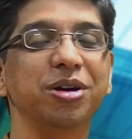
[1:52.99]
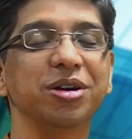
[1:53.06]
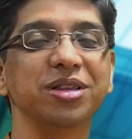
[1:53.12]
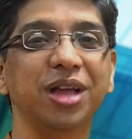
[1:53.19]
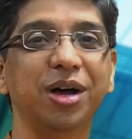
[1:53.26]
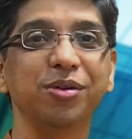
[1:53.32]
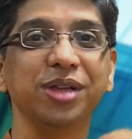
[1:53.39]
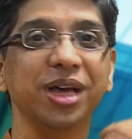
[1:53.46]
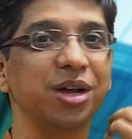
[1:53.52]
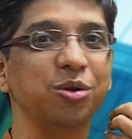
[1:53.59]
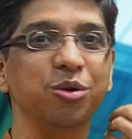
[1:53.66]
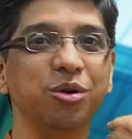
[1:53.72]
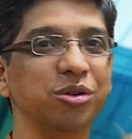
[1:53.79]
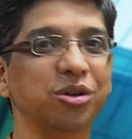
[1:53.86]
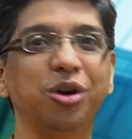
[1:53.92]
because now they
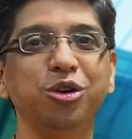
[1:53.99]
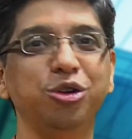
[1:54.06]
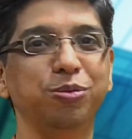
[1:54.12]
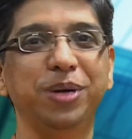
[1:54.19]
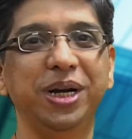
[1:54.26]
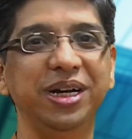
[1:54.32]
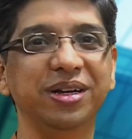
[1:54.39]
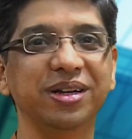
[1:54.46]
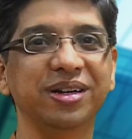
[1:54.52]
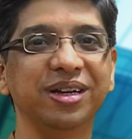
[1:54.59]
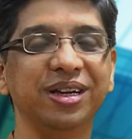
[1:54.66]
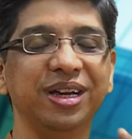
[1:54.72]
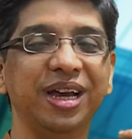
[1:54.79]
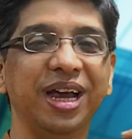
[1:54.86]
are hooked on to Blender,